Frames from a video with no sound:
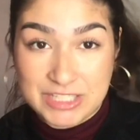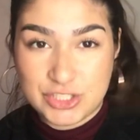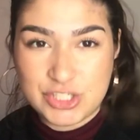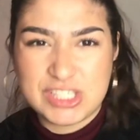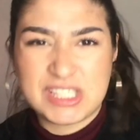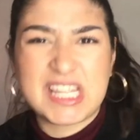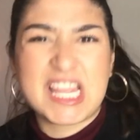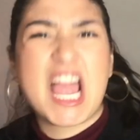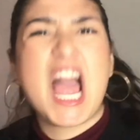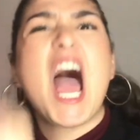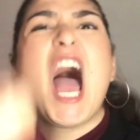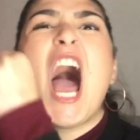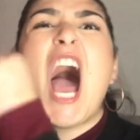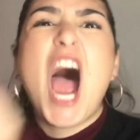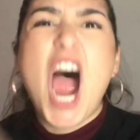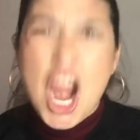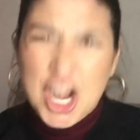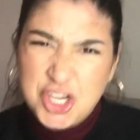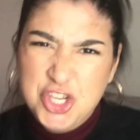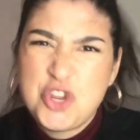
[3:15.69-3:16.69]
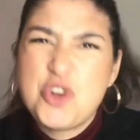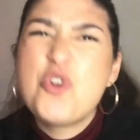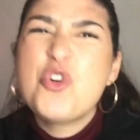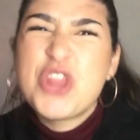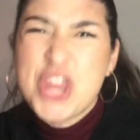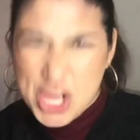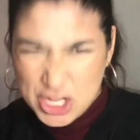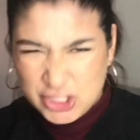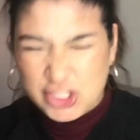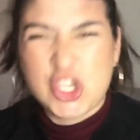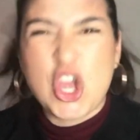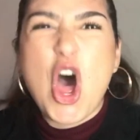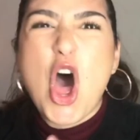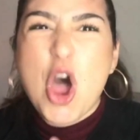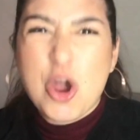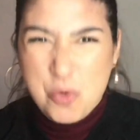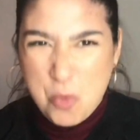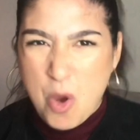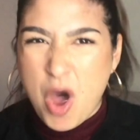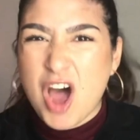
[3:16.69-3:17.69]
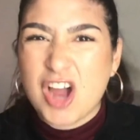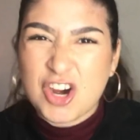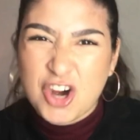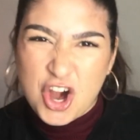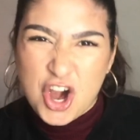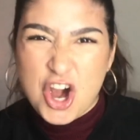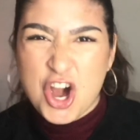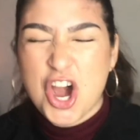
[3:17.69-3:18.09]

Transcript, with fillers: She's like, are you the dog walker?